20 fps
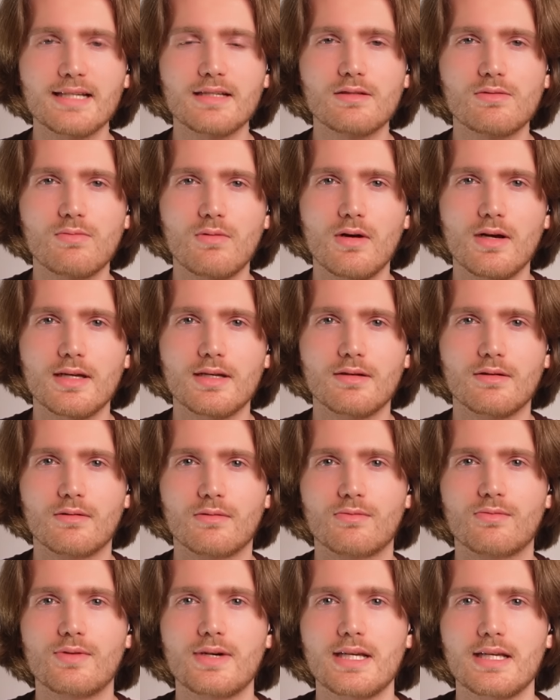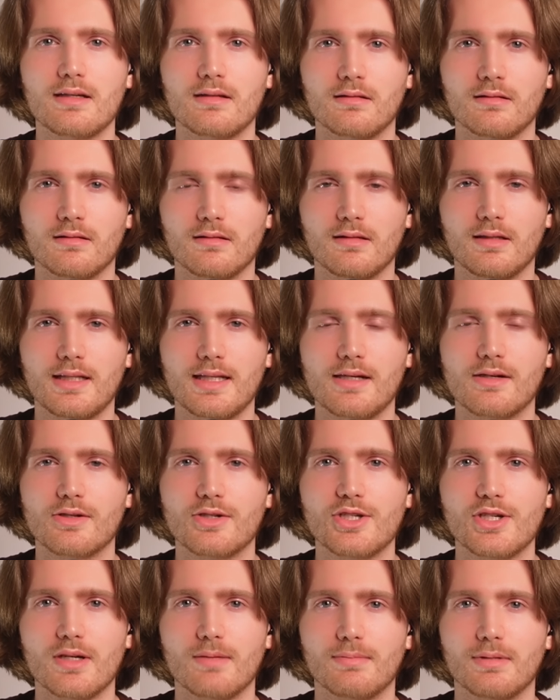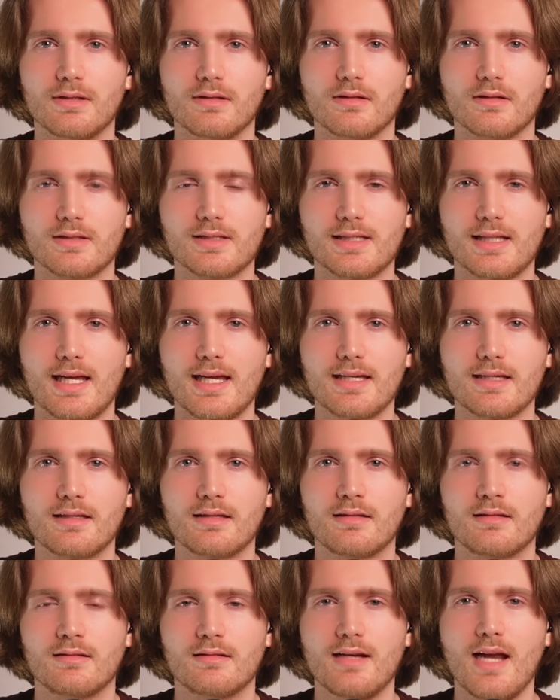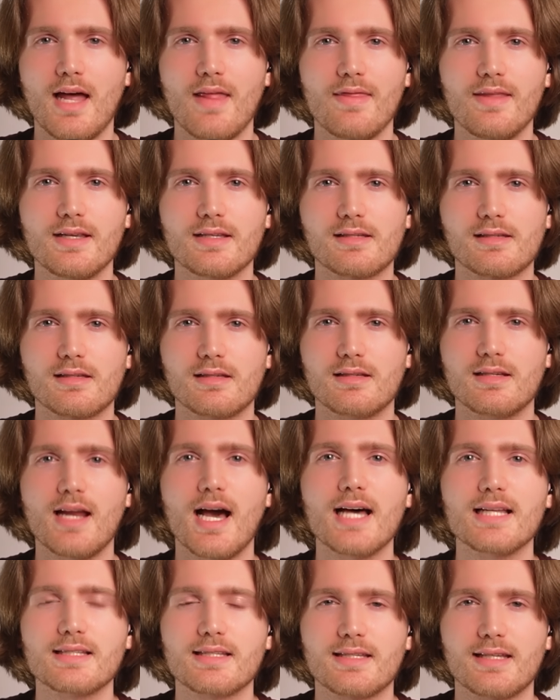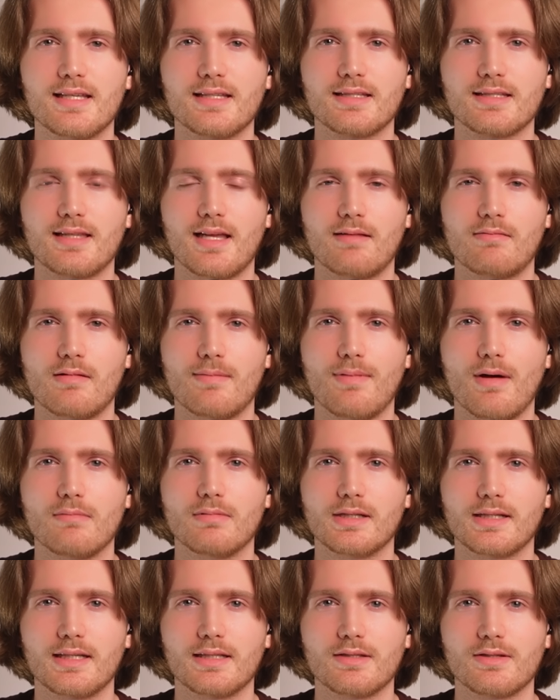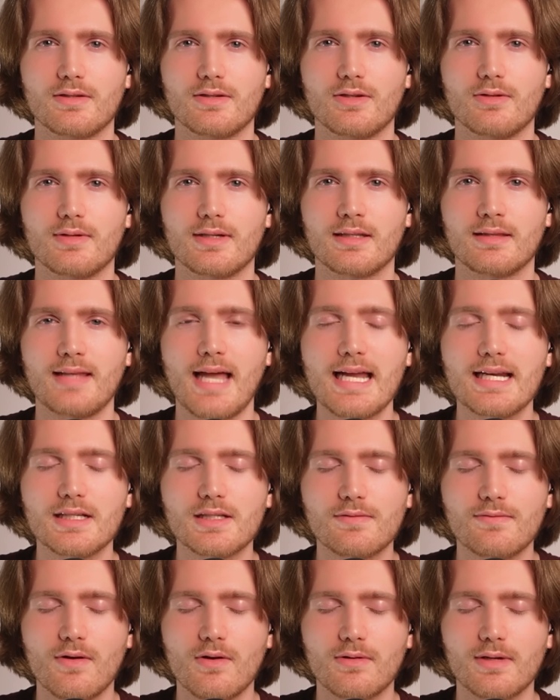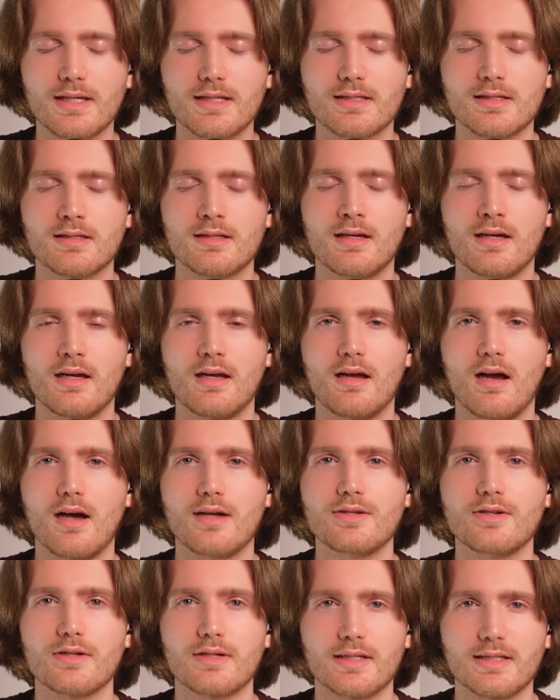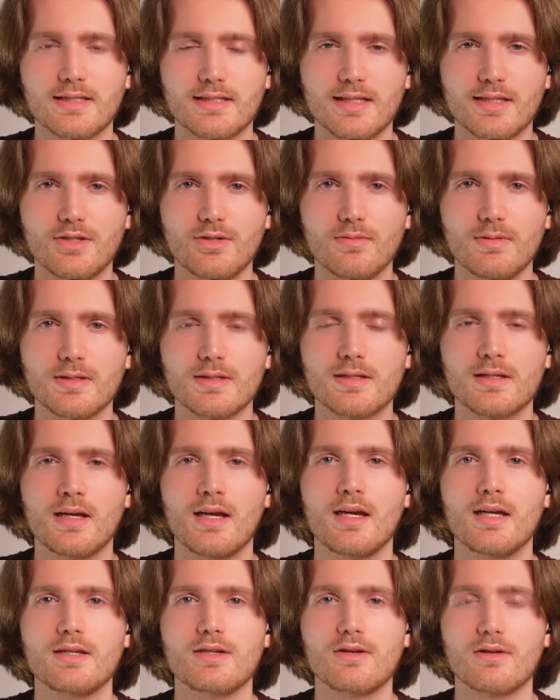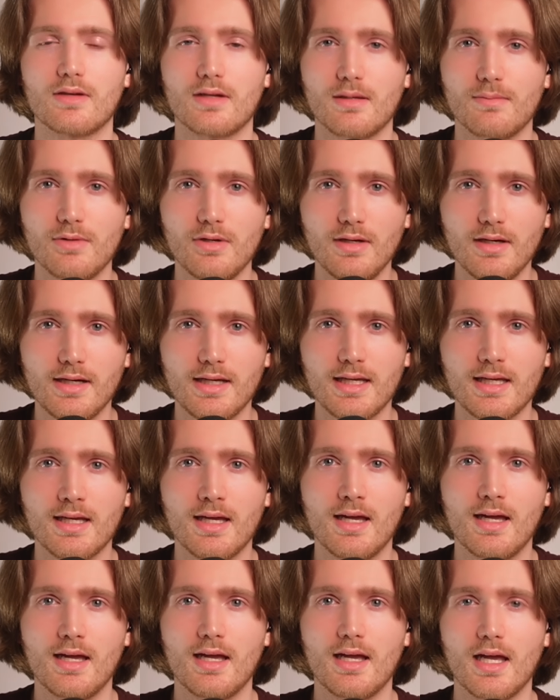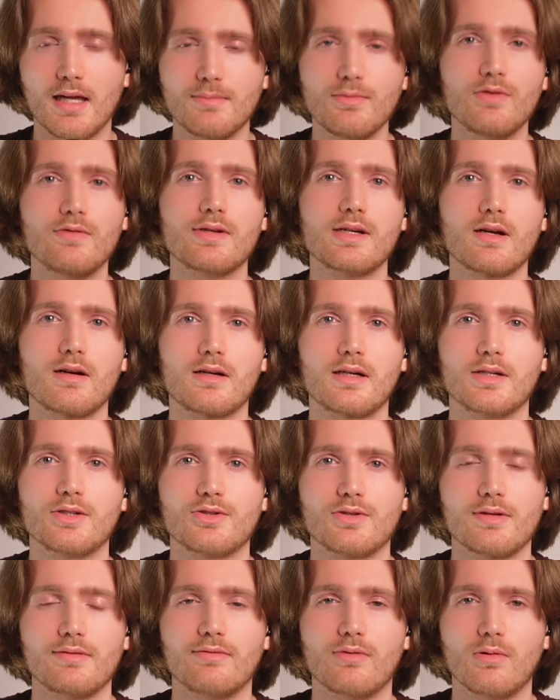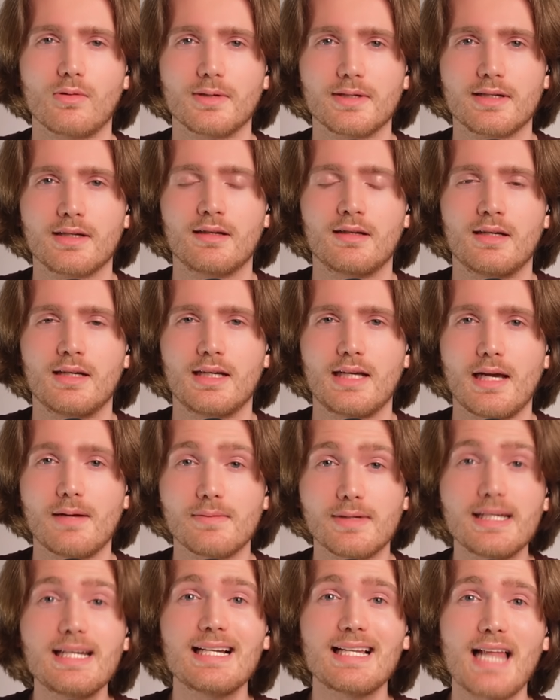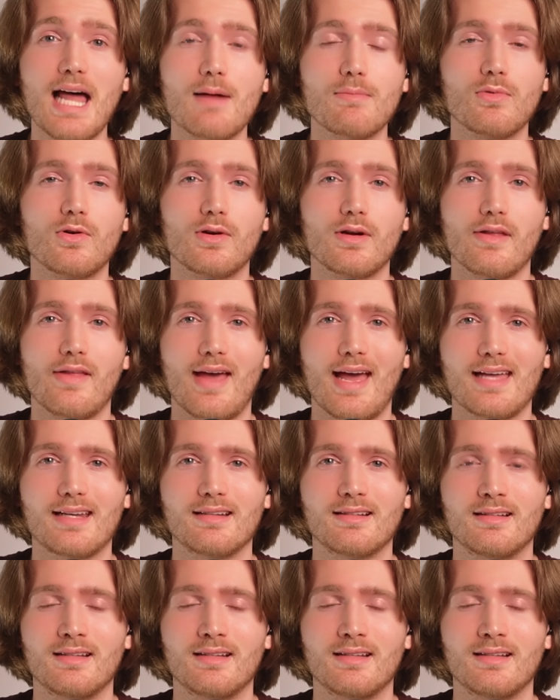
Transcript: is what real leadership looks like, not this nonsense that Republicans are doing. That is focus on your constituents, your community, and moving our country forward. And we need a lot more of that.